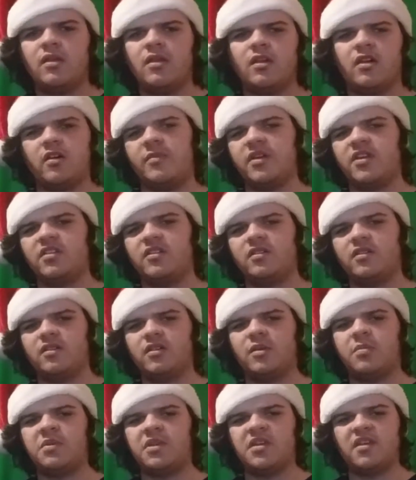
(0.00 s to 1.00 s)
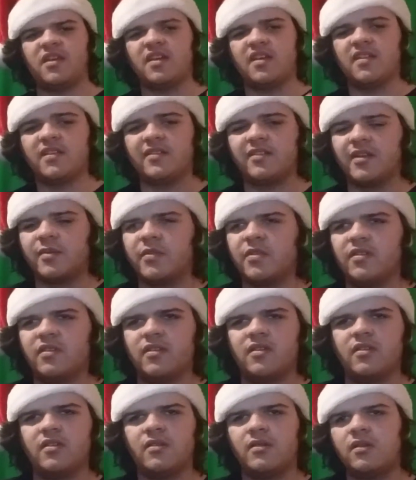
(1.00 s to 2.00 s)
I'll make sure to update you guys every time there's
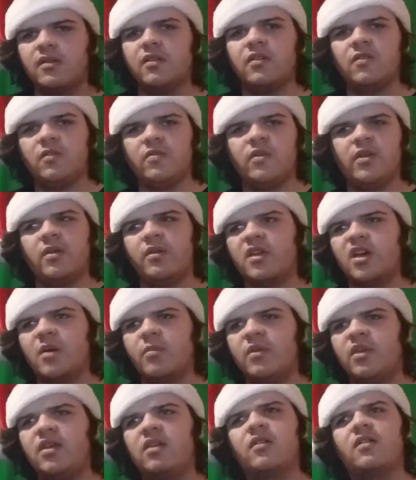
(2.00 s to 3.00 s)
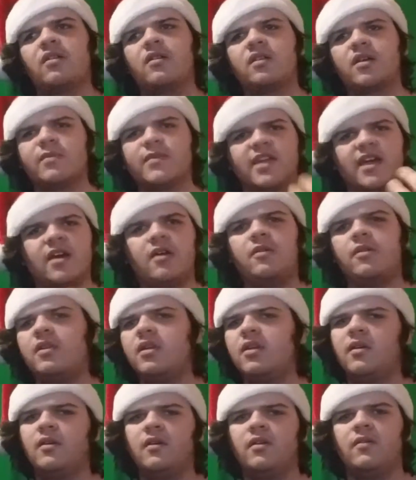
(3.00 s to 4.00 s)
a new video coming or coming out,
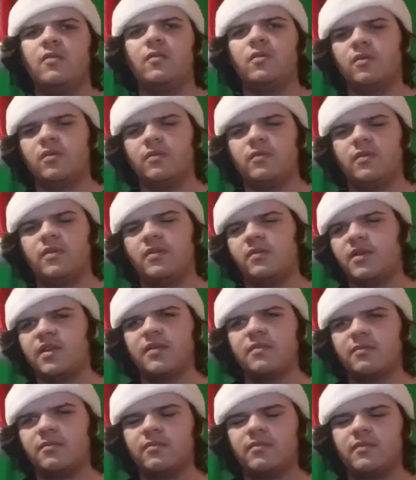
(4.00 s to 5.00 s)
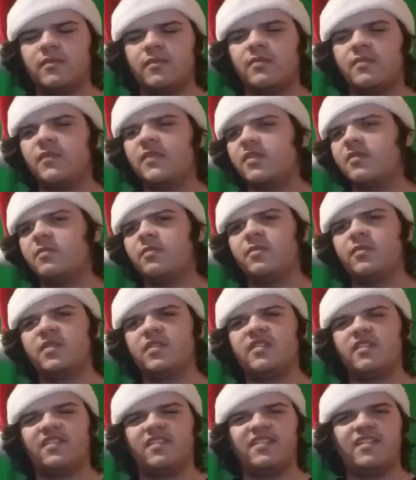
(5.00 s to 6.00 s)
or it's pretty much
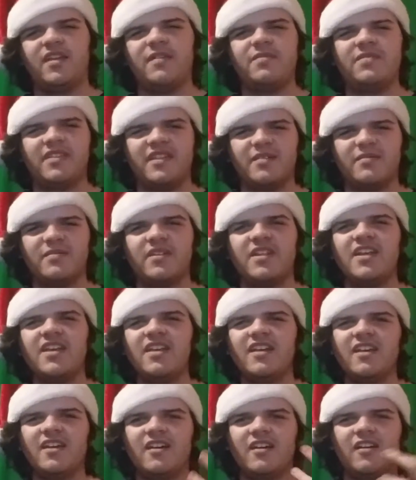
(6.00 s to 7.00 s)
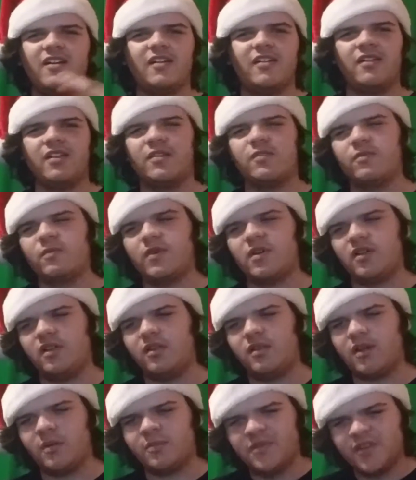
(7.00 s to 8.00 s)
the same thing, but I'll
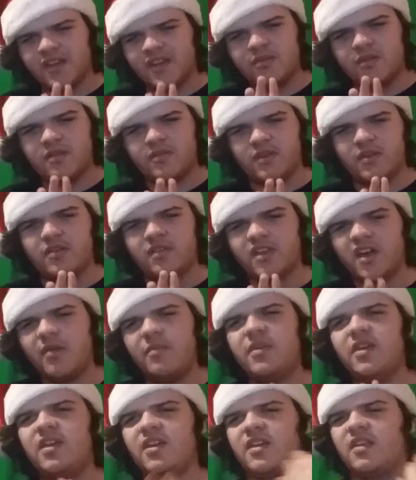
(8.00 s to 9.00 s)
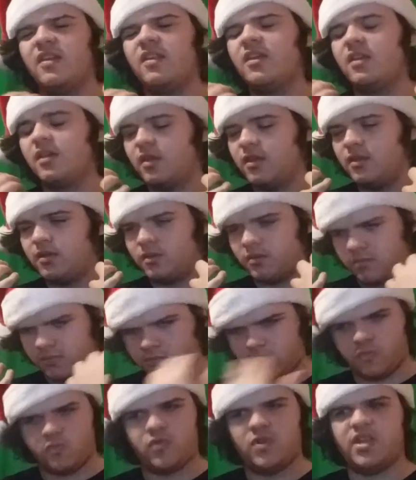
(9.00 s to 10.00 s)
update you guys when a video is coming and
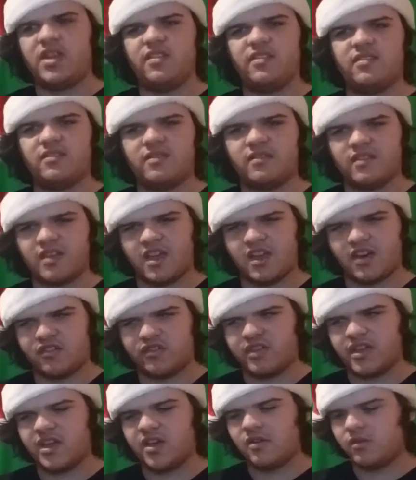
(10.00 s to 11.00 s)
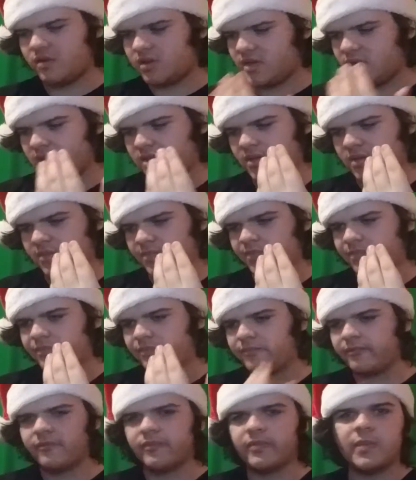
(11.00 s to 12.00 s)
when it's actually out.
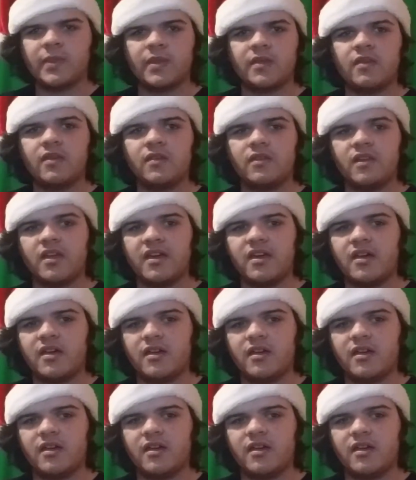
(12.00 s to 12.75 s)
So if